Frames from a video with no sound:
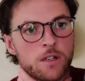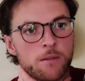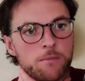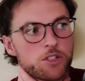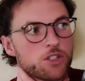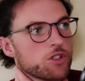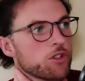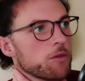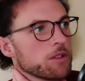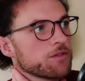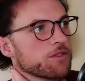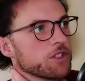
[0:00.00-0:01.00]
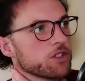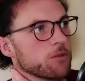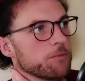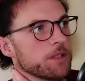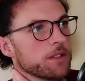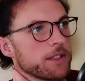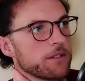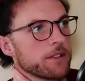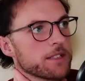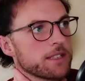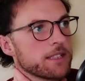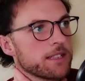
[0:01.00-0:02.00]
Not sure what to finish up with. If anyone
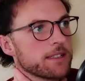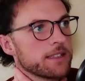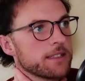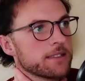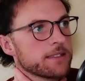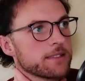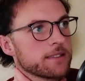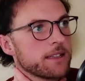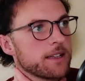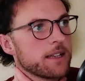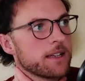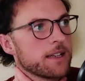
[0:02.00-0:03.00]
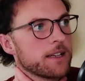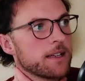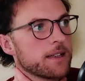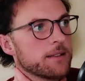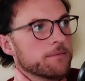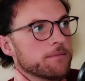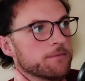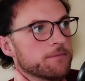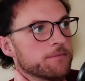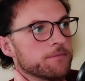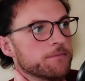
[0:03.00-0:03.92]
has any ideas, I'll